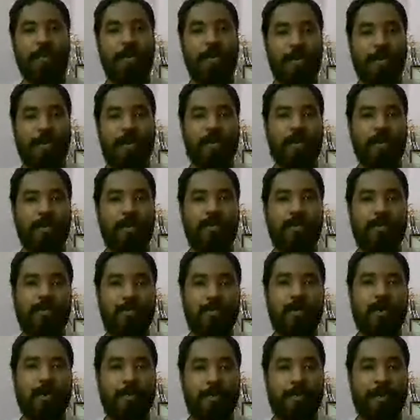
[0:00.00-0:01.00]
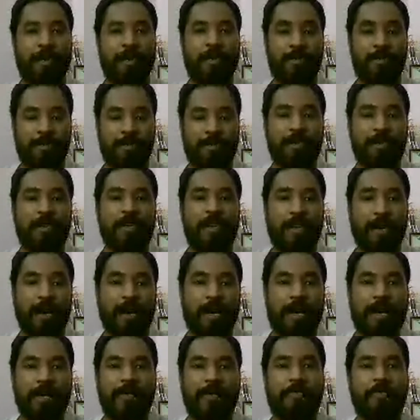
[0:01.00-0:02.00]
until unless you are paid really
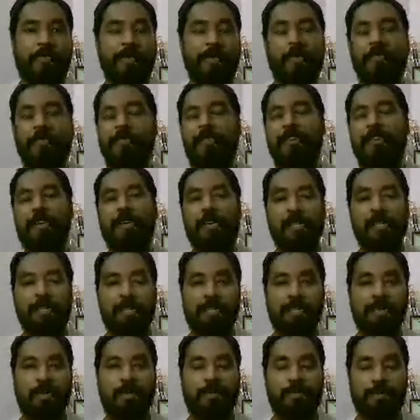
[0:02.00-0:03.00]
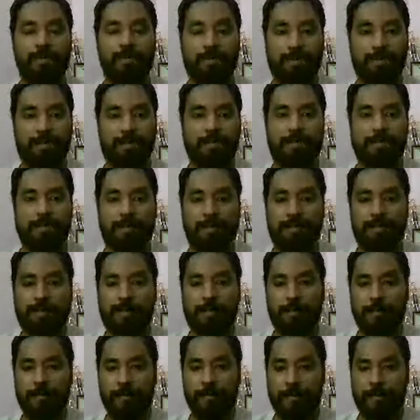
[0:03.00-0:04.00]
high for your freelancing opportunities.
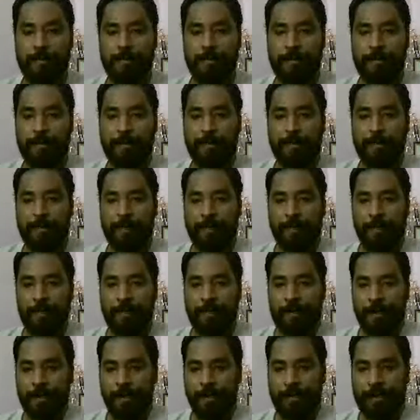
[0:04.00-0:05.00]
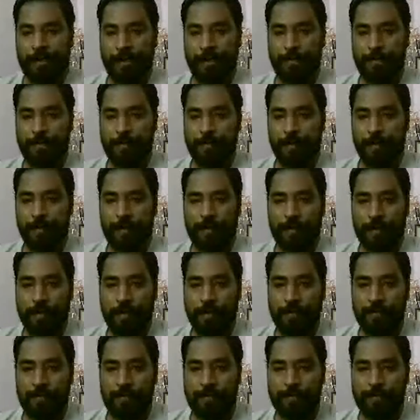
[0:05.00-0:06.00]
Okay.
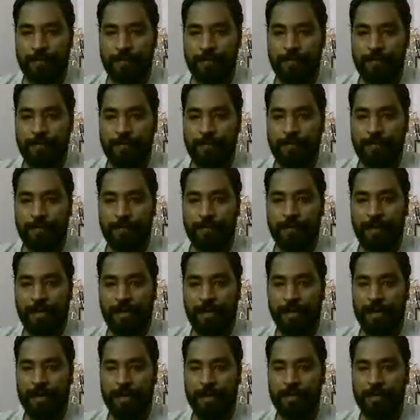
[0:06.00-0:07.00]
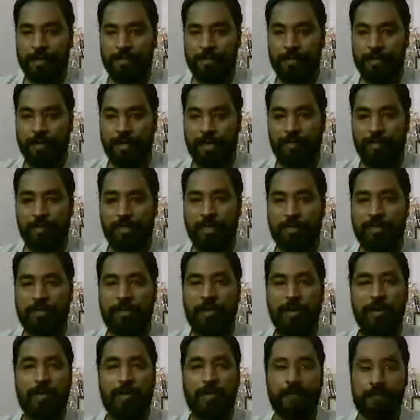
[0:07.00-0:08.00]
Yeah, Rakesh. So that was
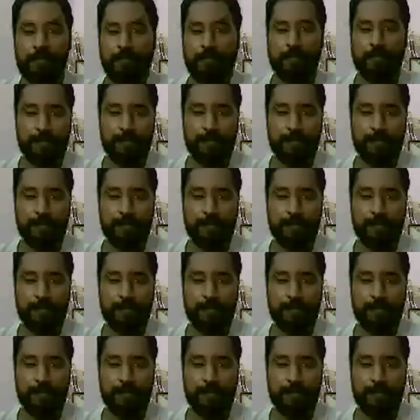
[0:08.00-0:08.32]
from